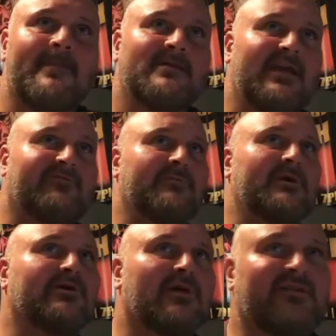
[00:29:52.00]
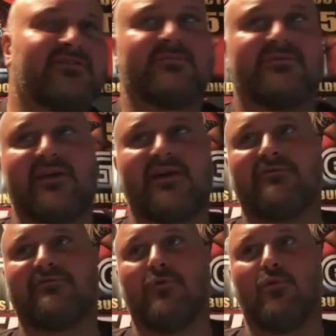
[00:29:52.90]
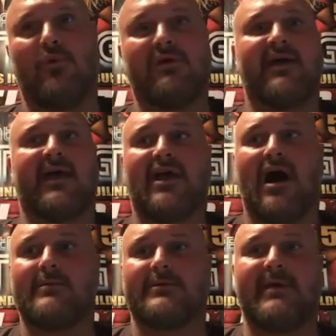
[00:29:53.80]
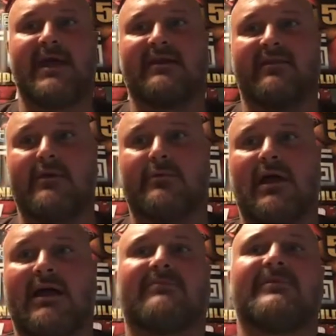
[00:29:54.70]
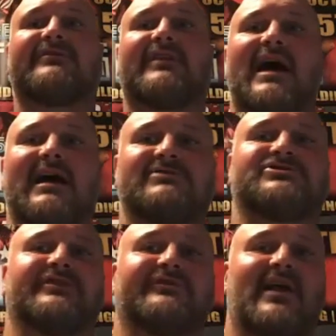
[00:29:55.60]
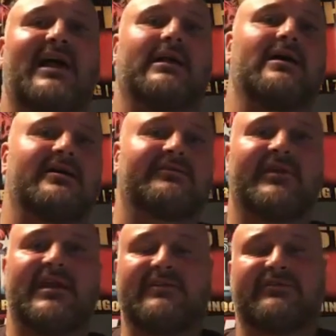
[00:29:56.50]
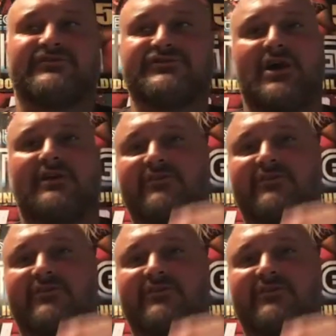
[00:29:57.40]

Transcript: he familiarized himself with that common man, and they were like, this guy's just like us. He's just